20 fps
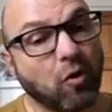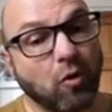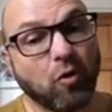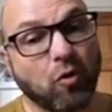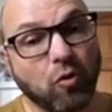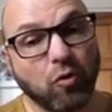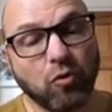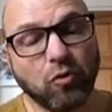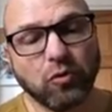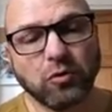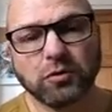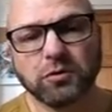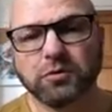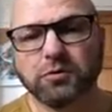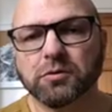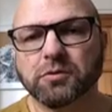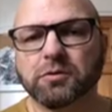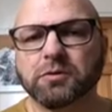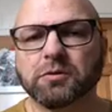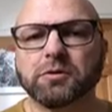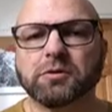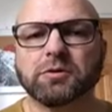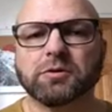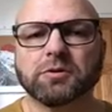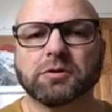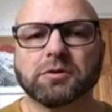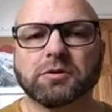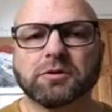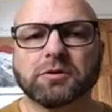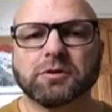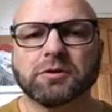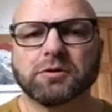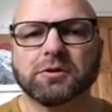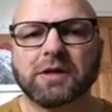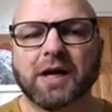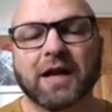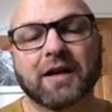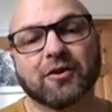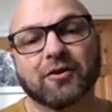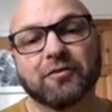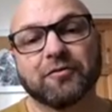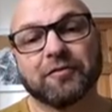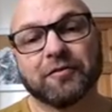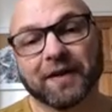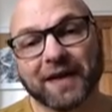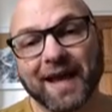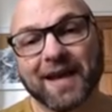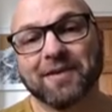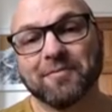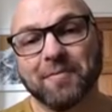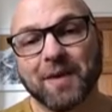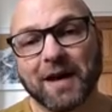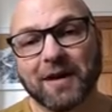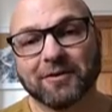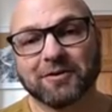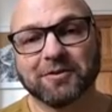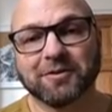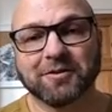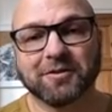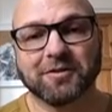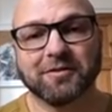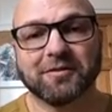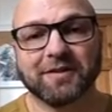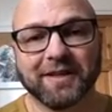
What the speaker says: Or I could forget about